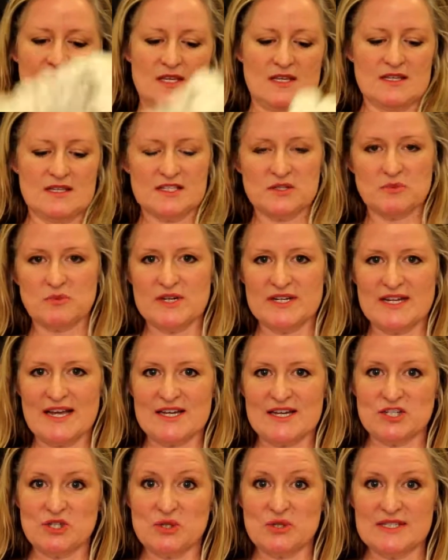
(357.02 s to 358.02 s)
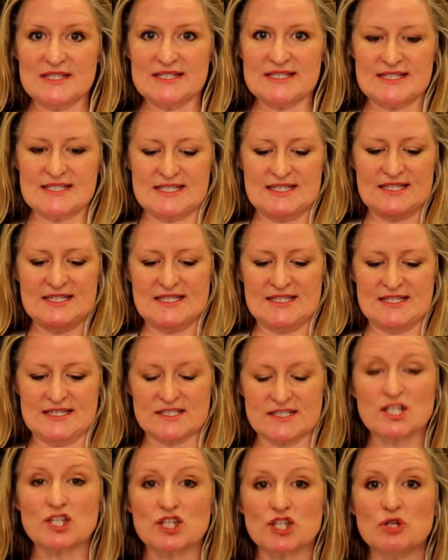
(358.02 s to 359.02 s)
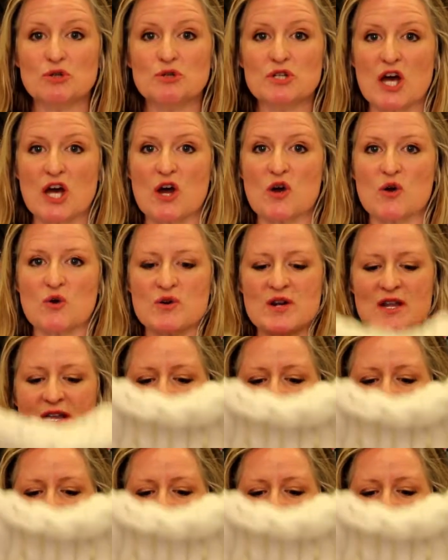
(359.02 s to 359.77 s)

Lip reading: This one, as you can see, is two-tone.